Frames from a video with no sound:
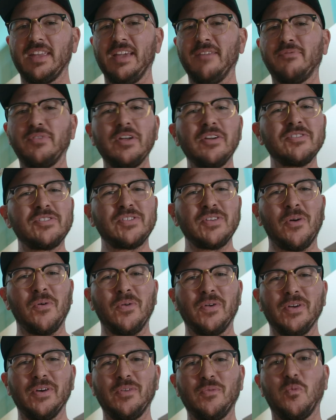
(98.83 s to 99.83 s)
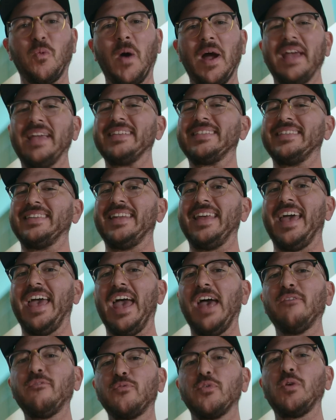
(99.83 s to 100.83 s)
If they're so good, why isn't
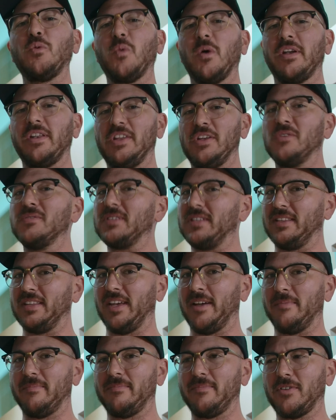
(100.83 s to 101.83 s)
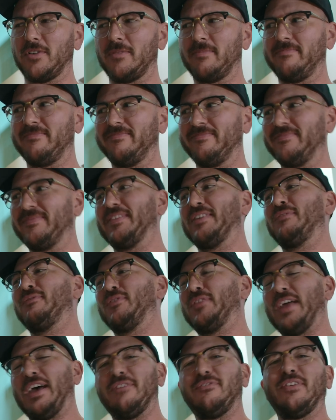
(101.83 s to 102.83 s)
everyone using them? Or
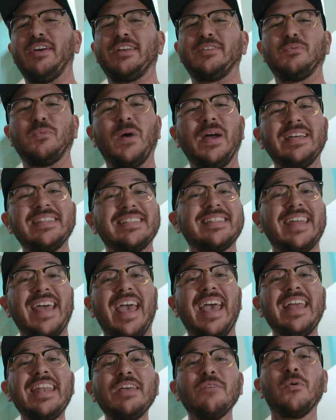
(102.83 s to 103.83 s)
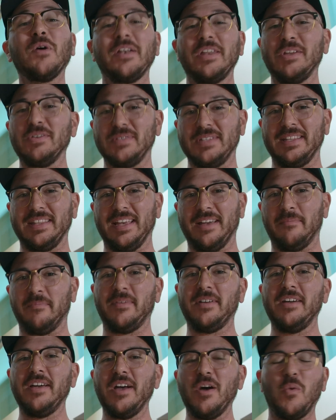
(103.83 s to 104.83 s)
for that fact, why isn't anyone using them?
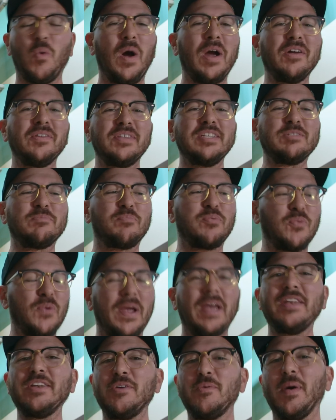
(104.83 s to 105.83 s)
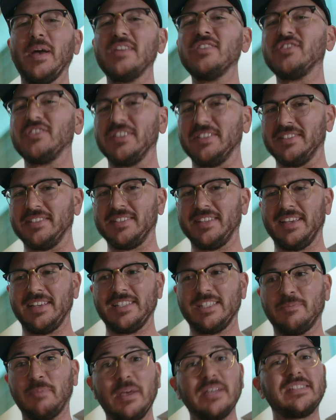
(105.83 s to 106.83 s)
Why aren't these brand new engines like
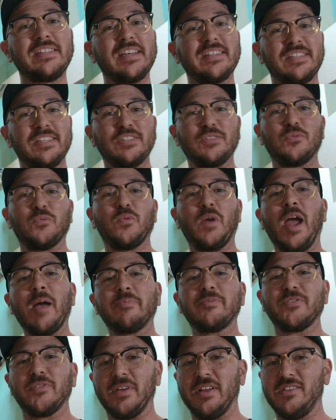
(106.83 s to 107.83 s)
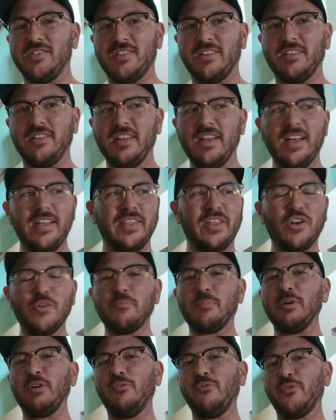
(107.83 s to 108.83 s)
SpaceX's Raptor engine that are
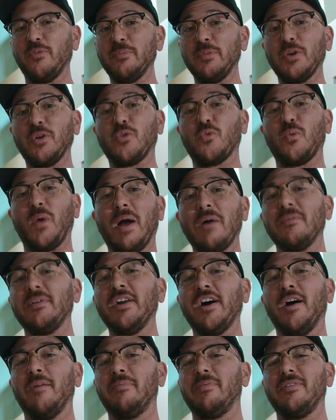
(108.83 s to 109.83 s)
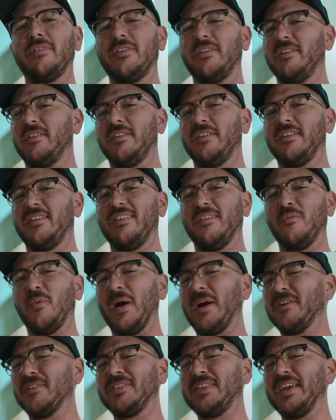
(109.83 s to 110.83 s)
built from the ground up?
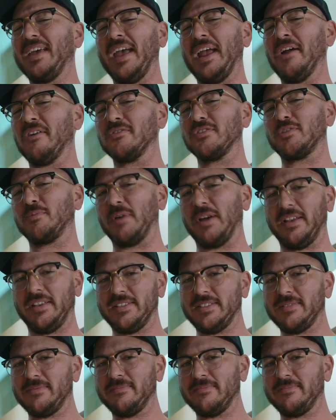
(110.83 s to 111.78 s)
Why aren't they Aerospikes?